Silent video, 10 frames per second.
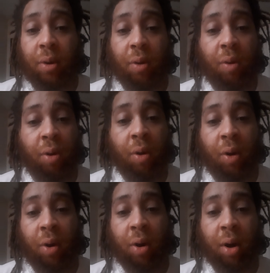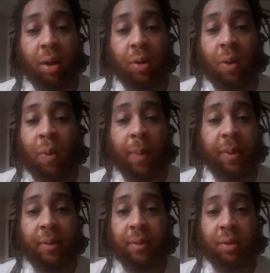or through a
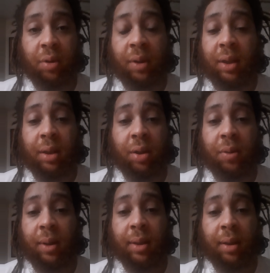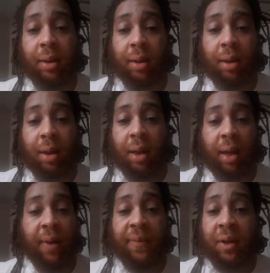weapon, treason is treason.
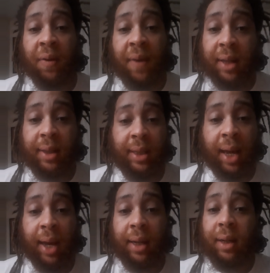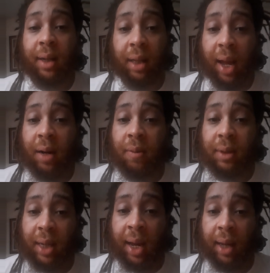If a direct attack and a collateral
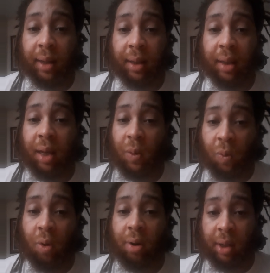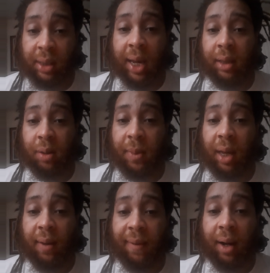attack and war attacks are
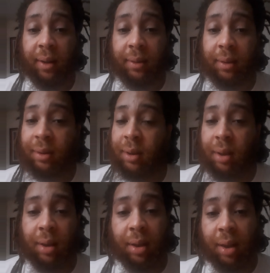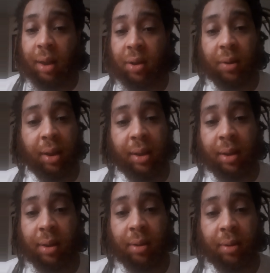made, right, it's treason.